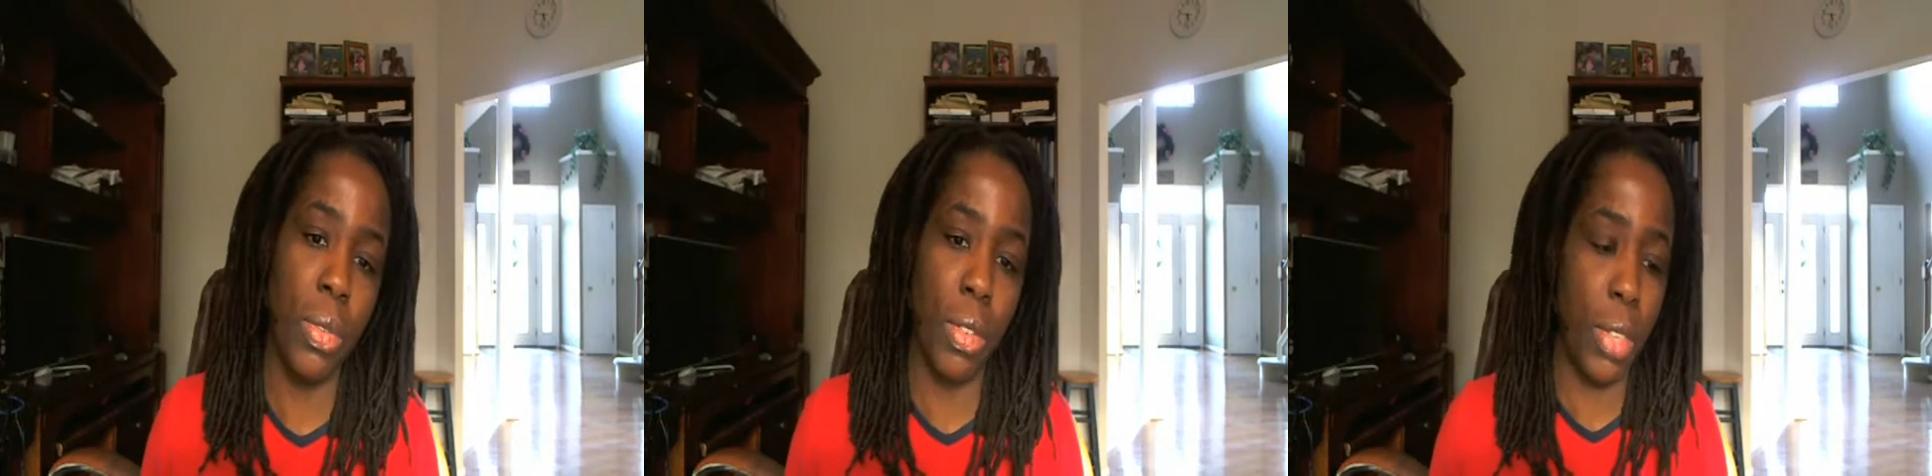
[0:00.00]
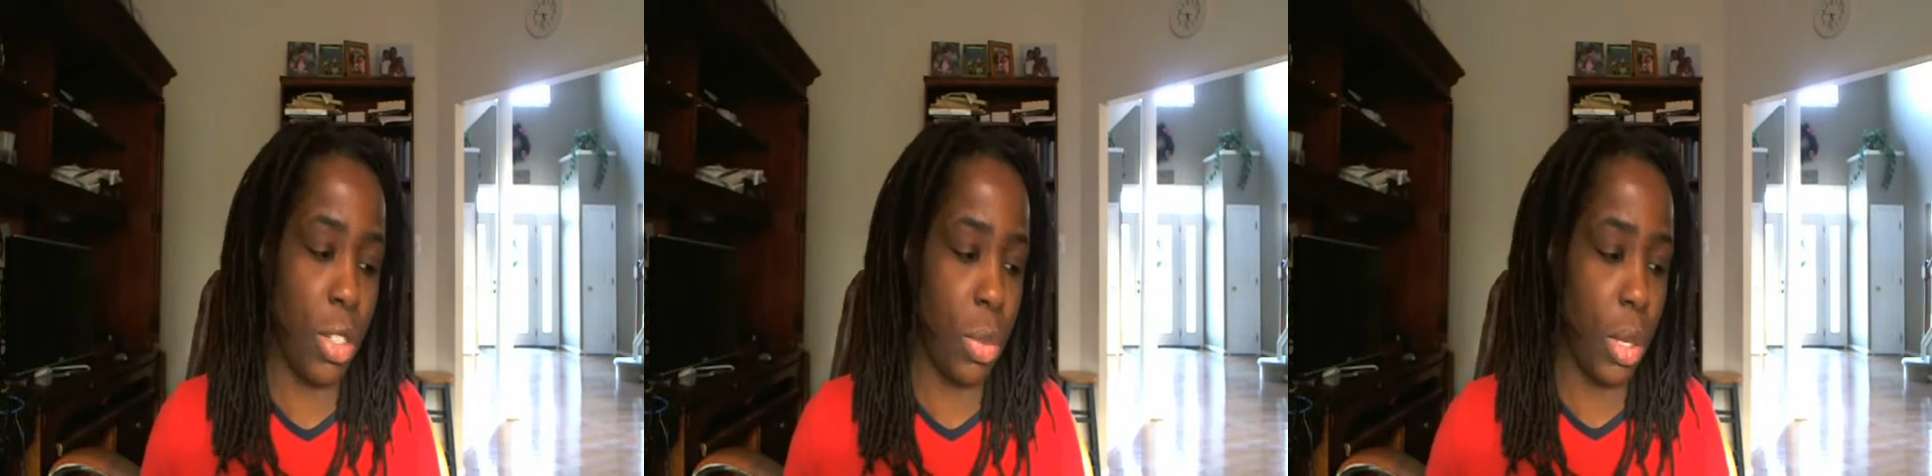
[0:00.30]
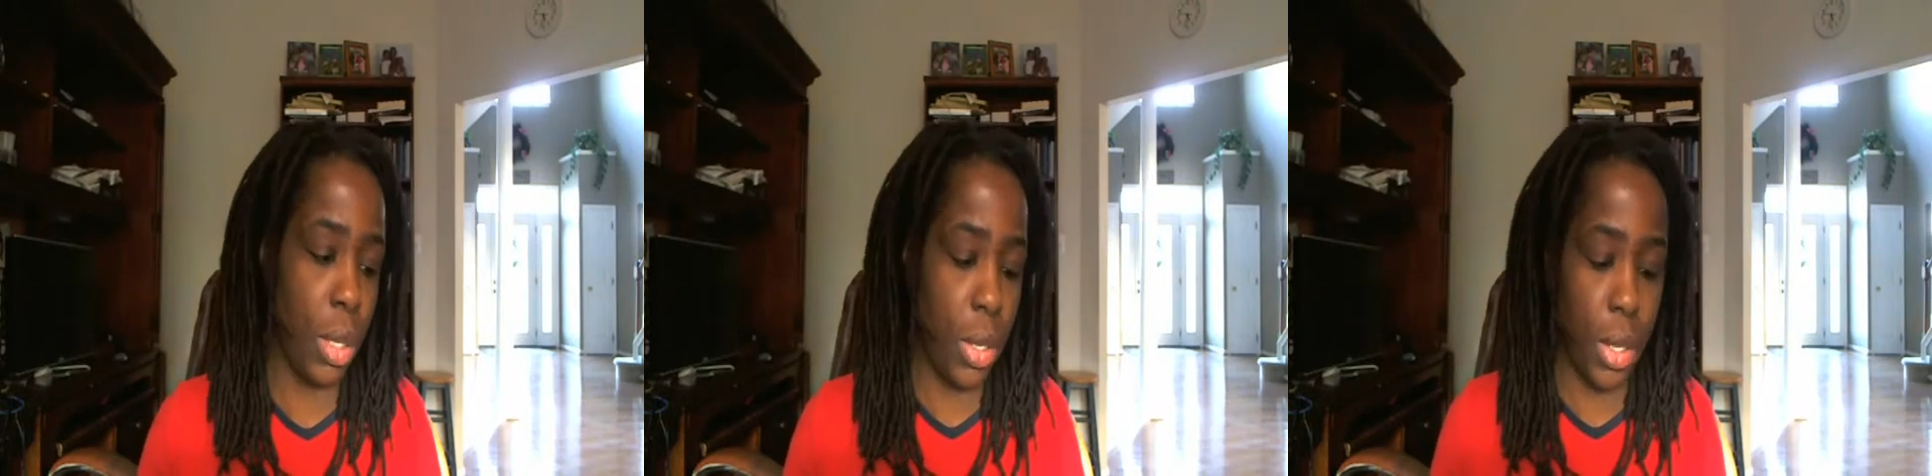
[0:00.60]
for
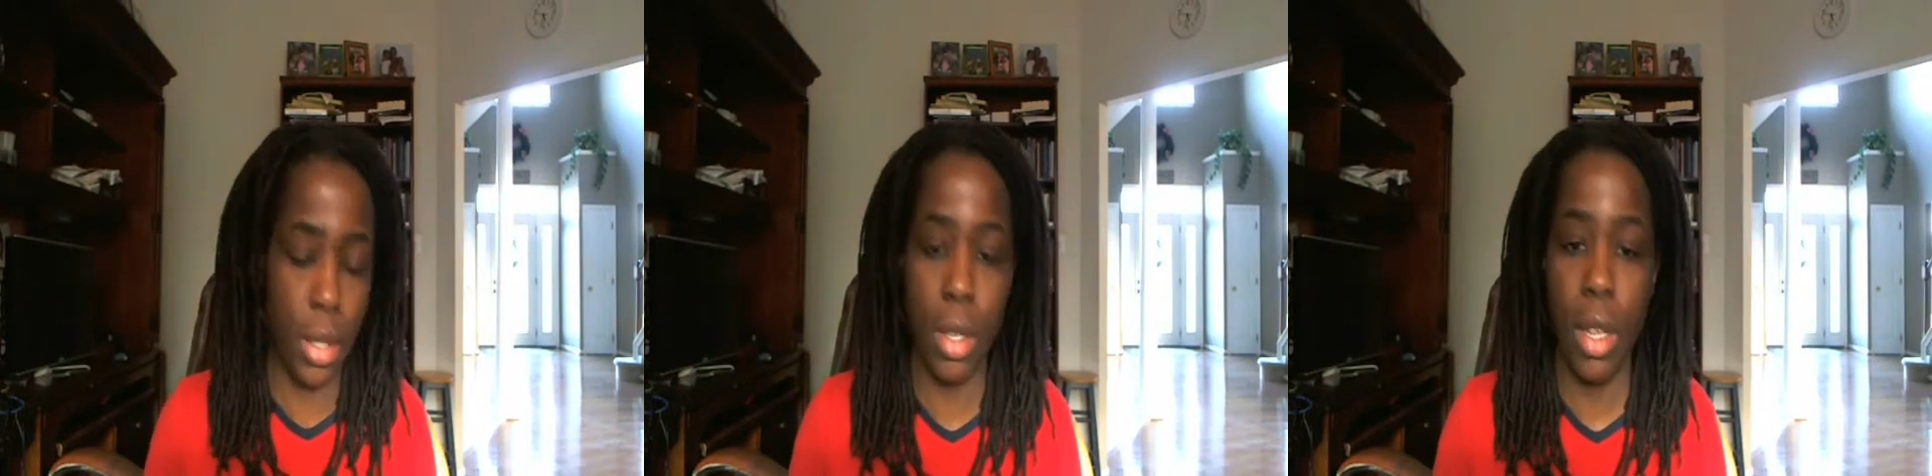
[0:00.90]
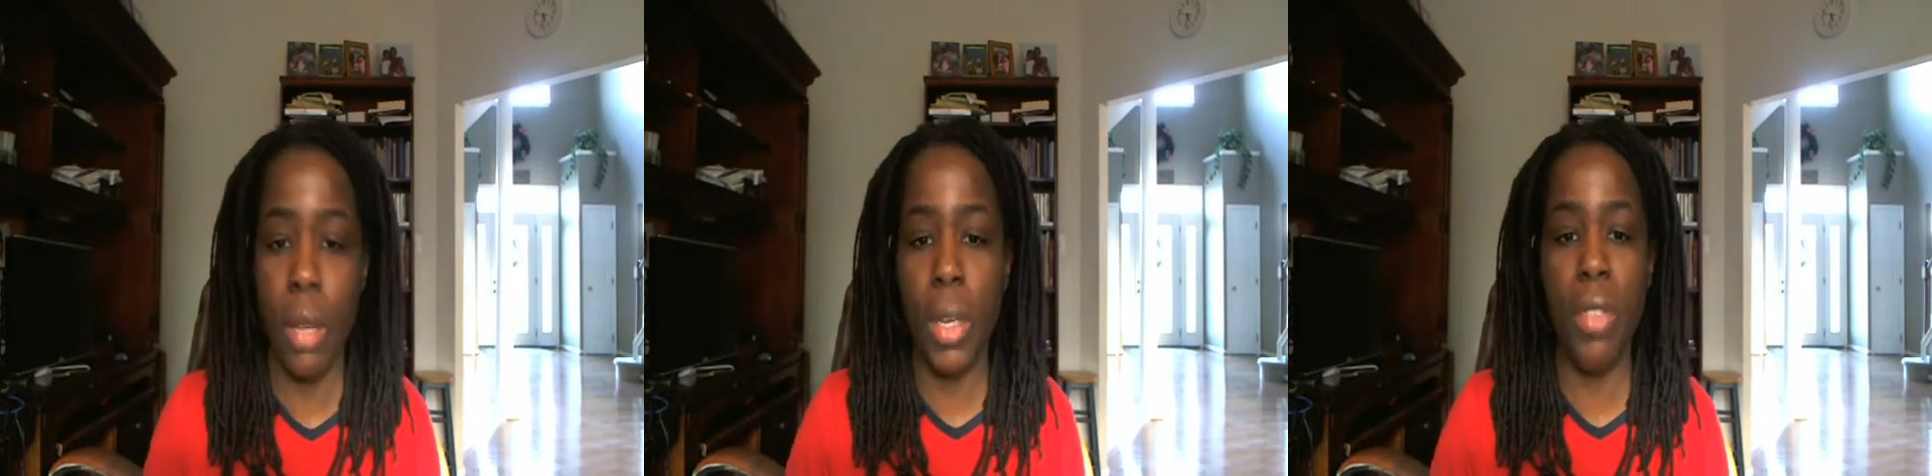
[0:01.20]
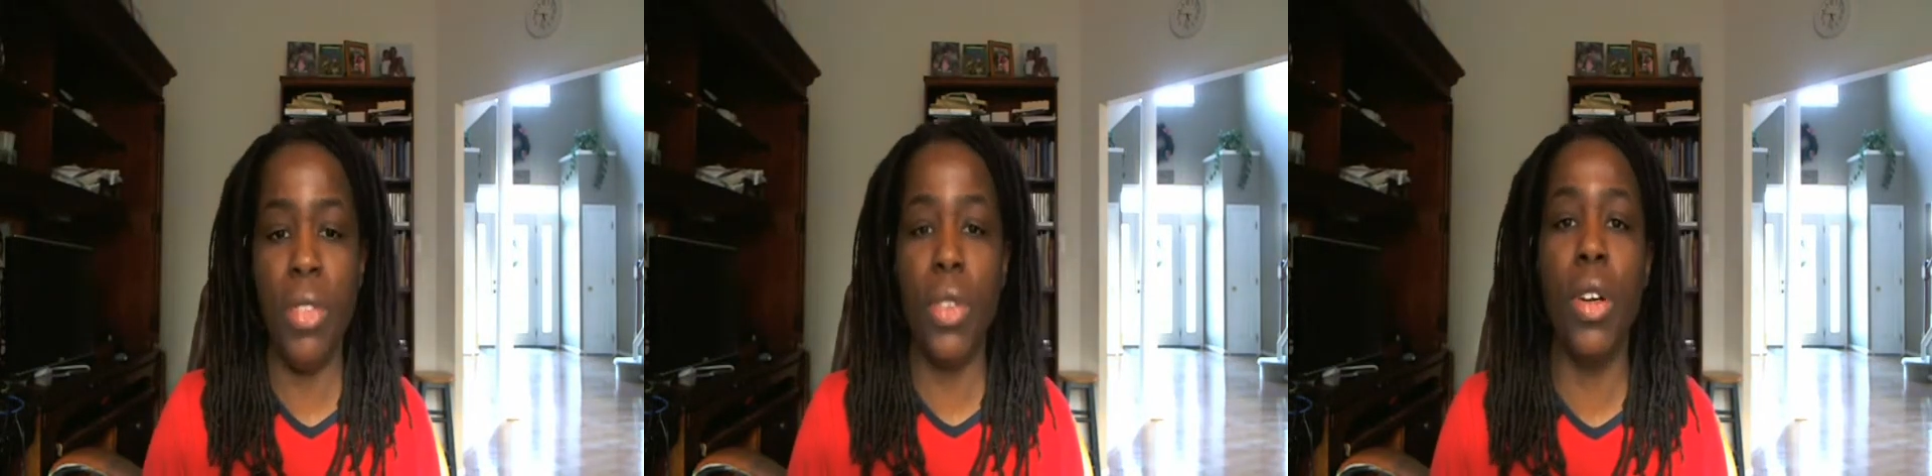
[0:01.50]
visual learners. But
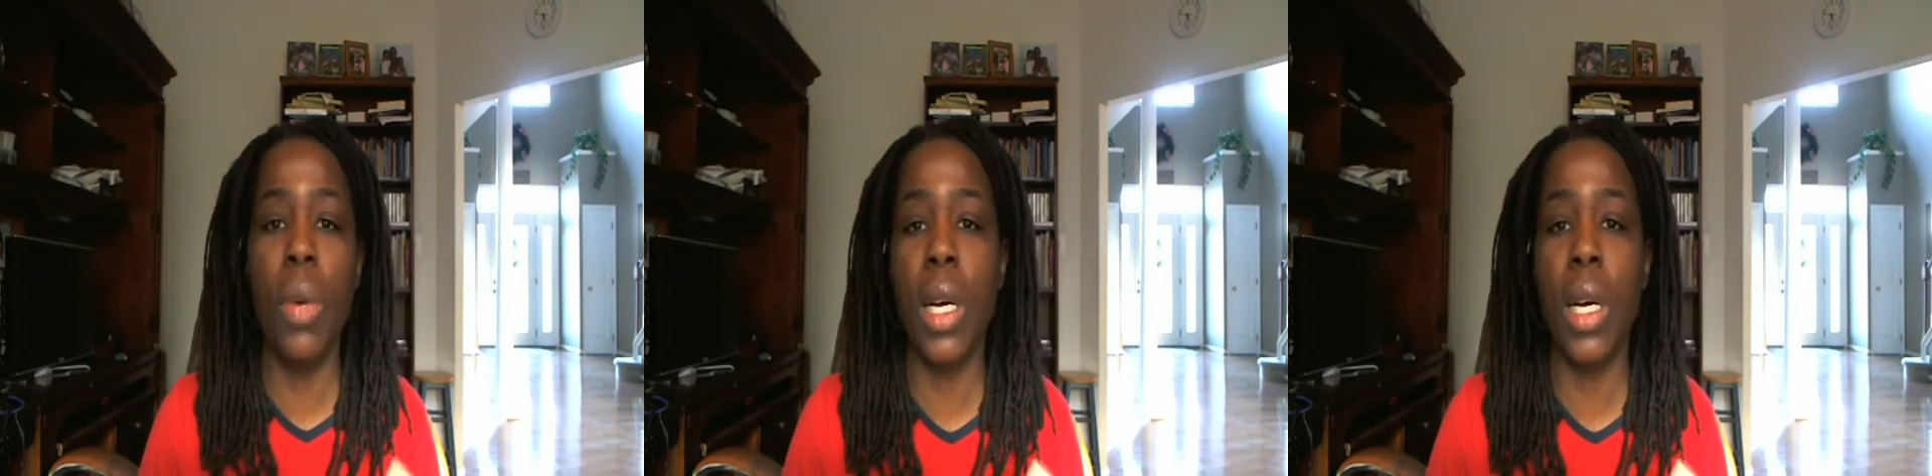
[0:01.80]
if you don't